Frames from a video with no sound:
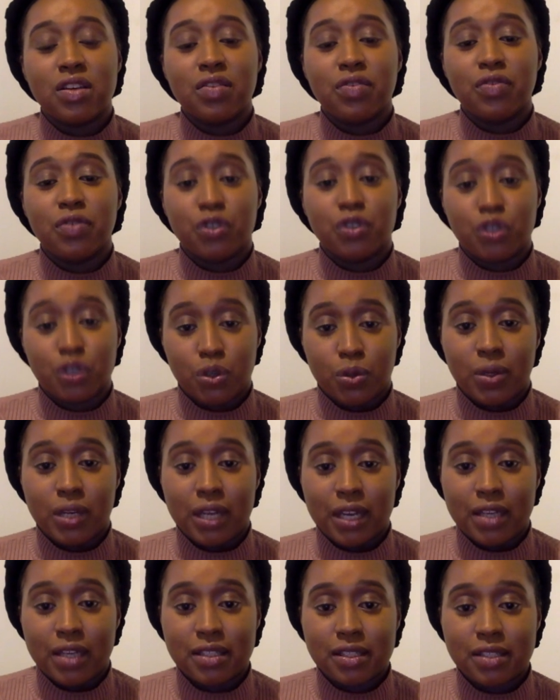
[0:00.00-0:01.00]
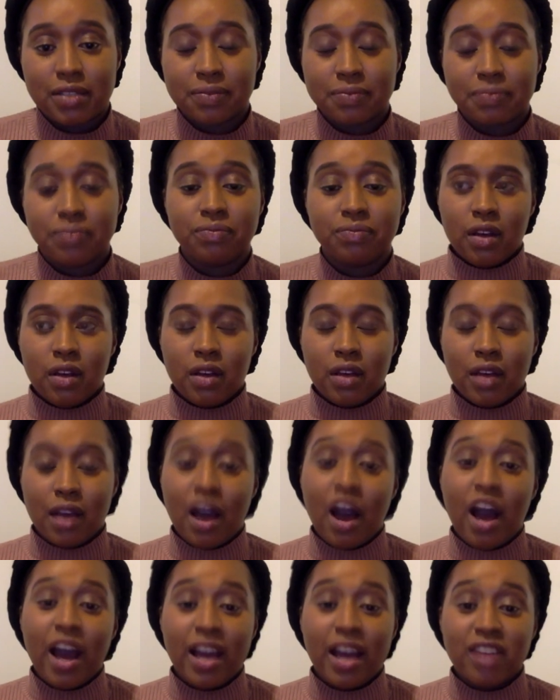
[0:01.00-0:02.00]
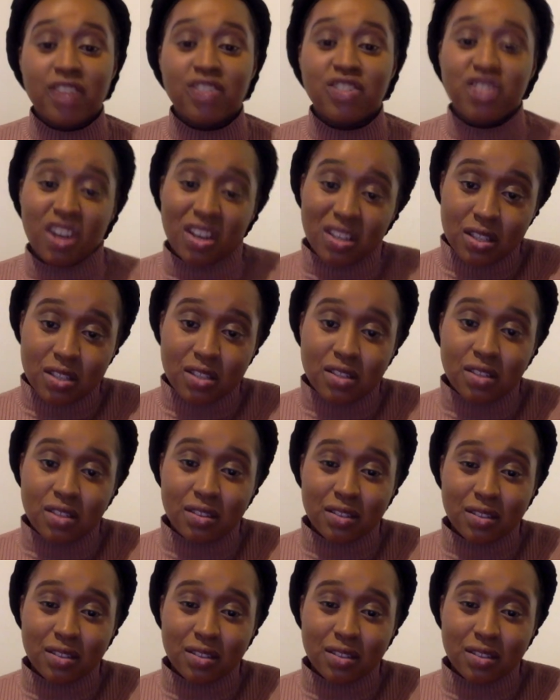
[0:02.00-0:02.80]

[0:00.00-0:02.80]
for 2 years. Yeah, I had just